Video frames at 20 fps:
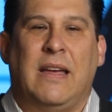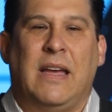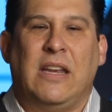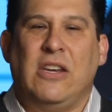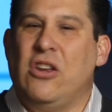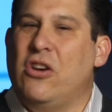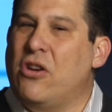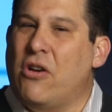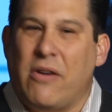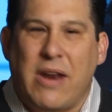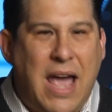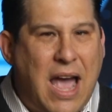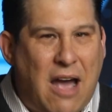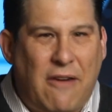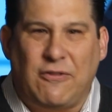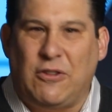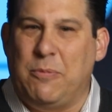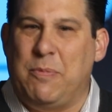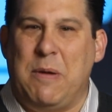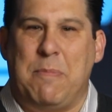And you don't
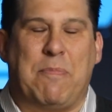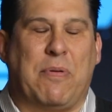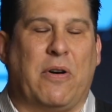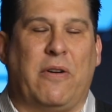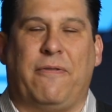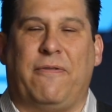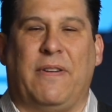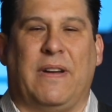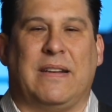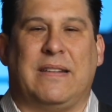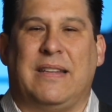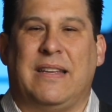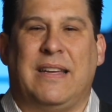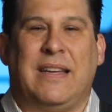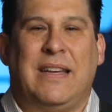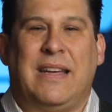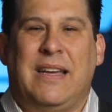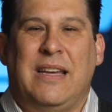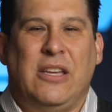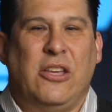have to be perfect.
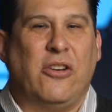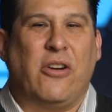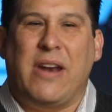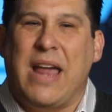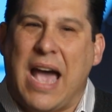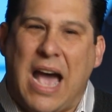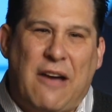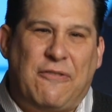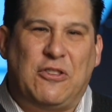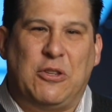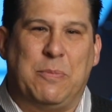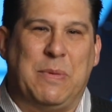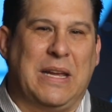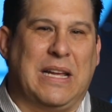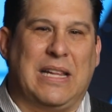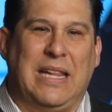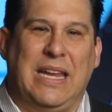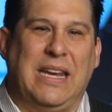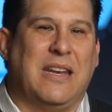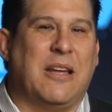You don't have to be
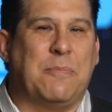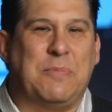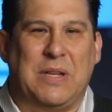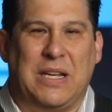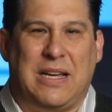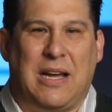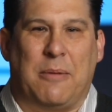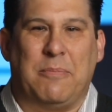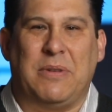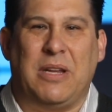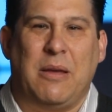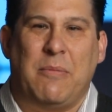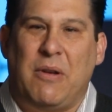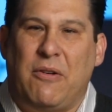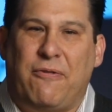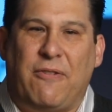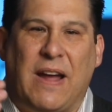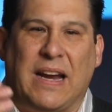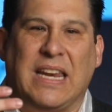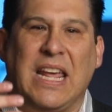cleaned up to come to Him.
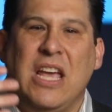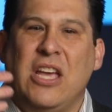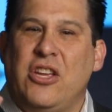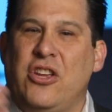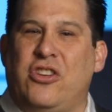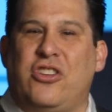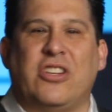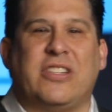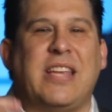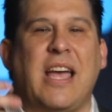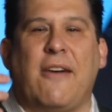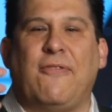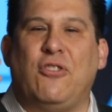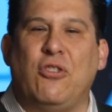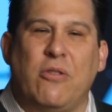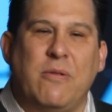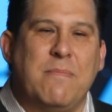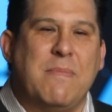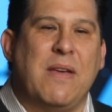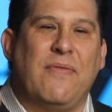In fact, you just have
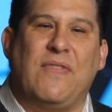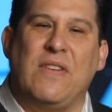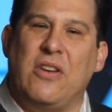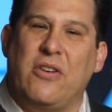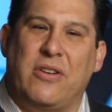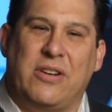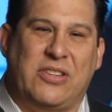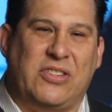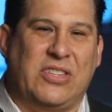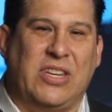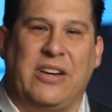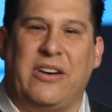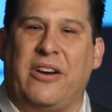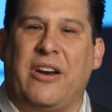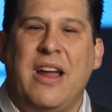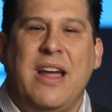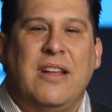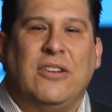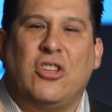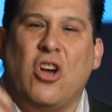to admit that you're a sinner,
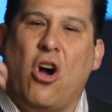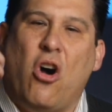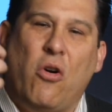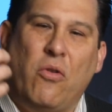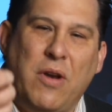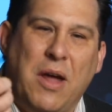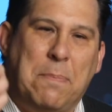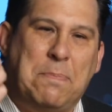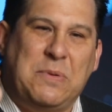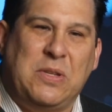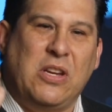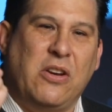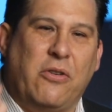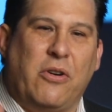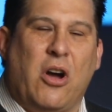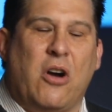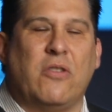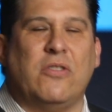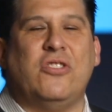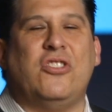to own up to
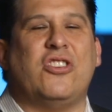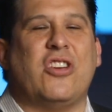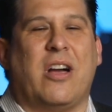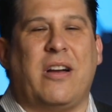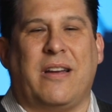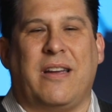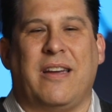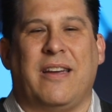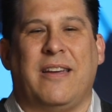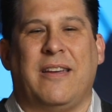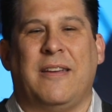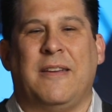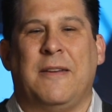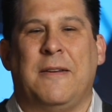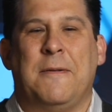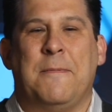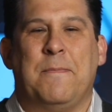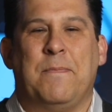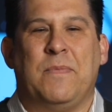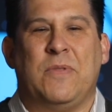your own junk
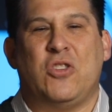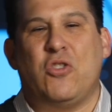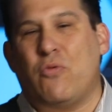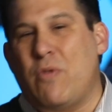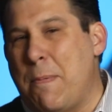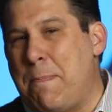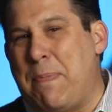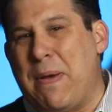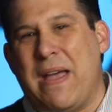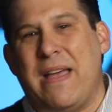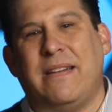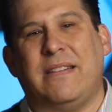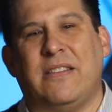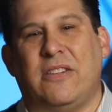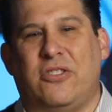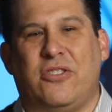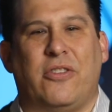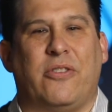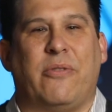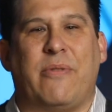to repent
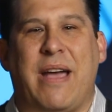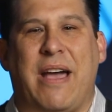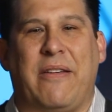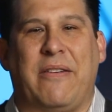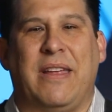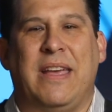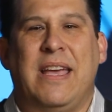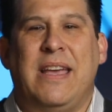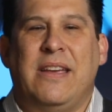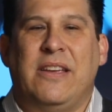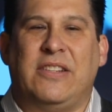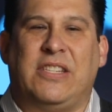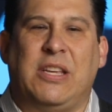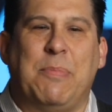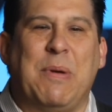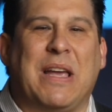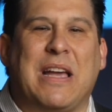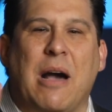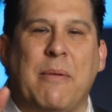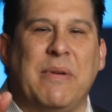and turn around. You see,
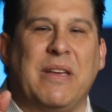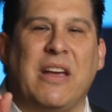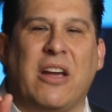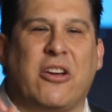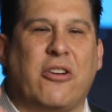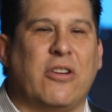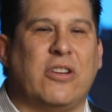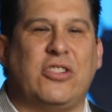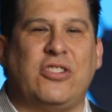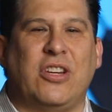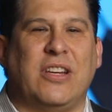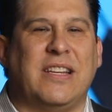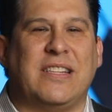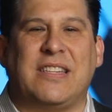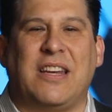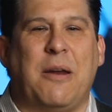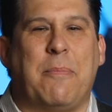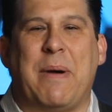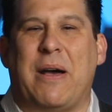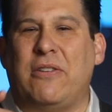becoming a Christian
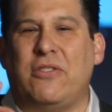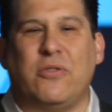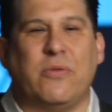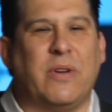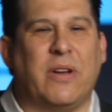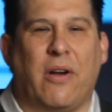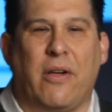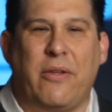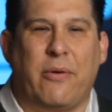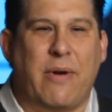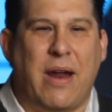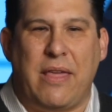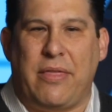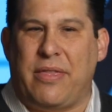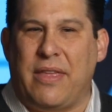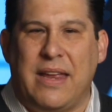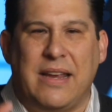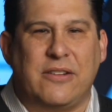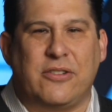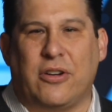isn't about doing all the right
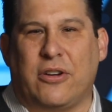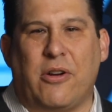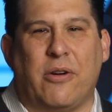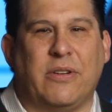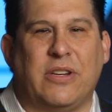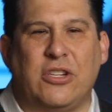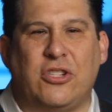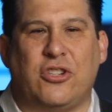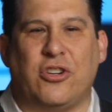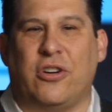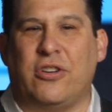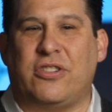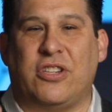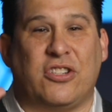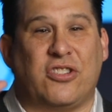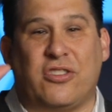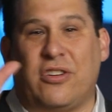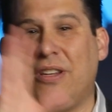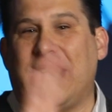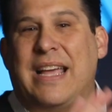things or going to church.
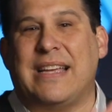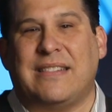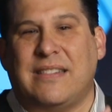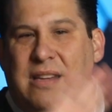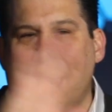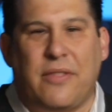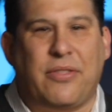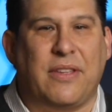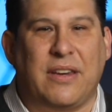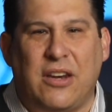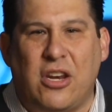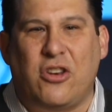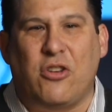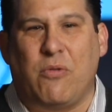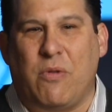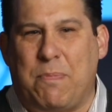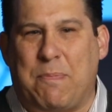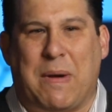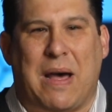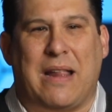It certainly has nothing to do
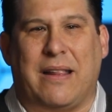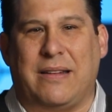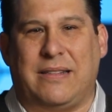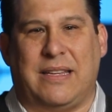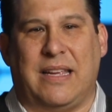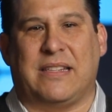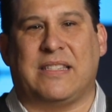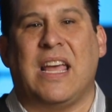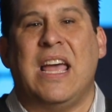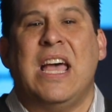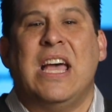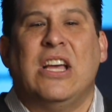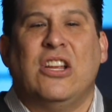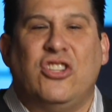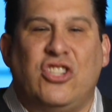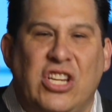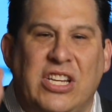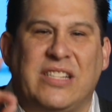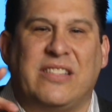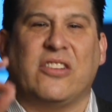with politics.
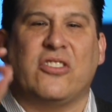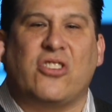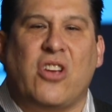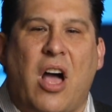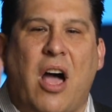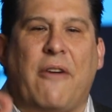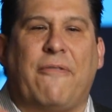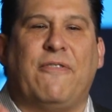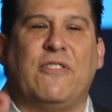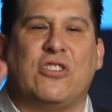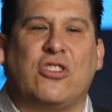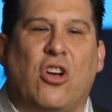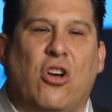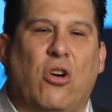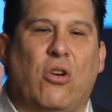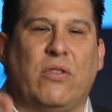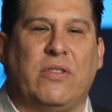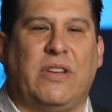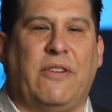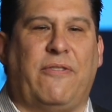Jesus offers a
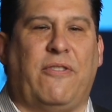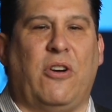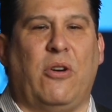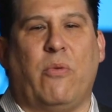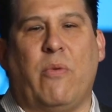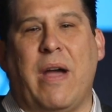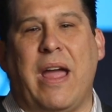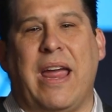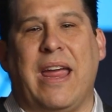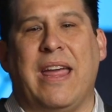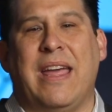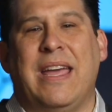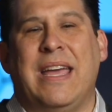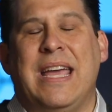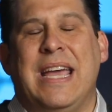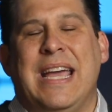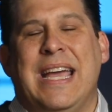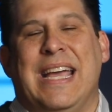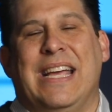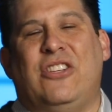whole different way.
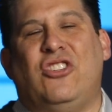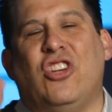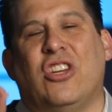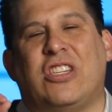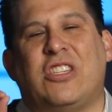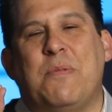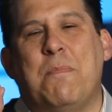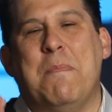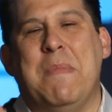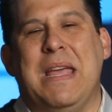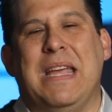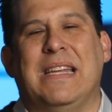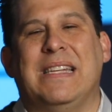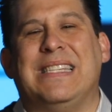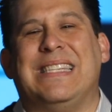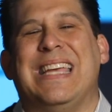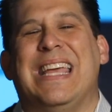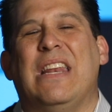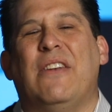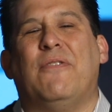It just
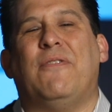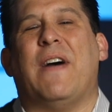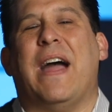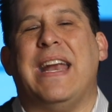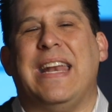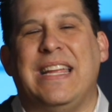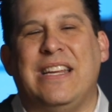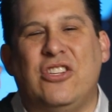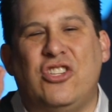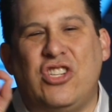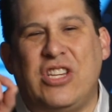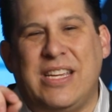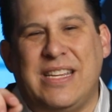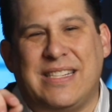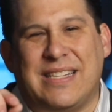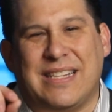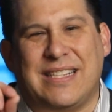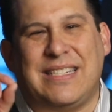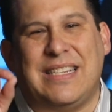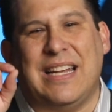means inviting
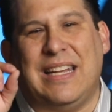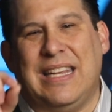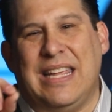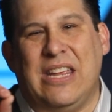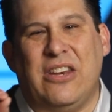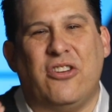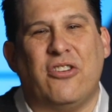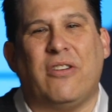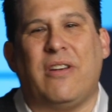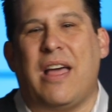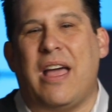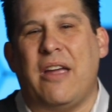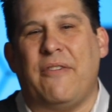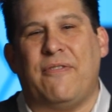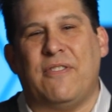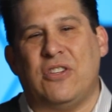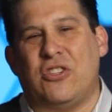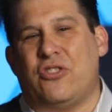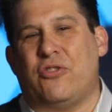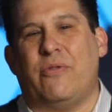Jesus to lead your
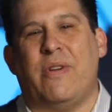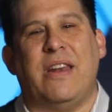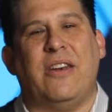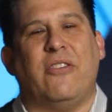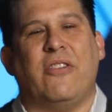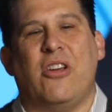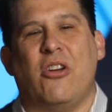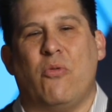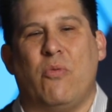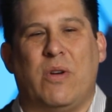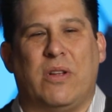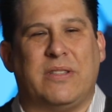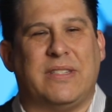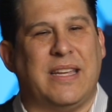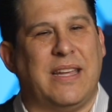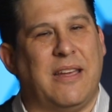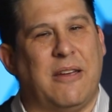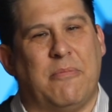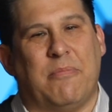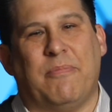life and surrendering your will
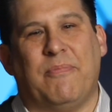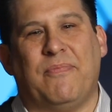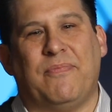to Him.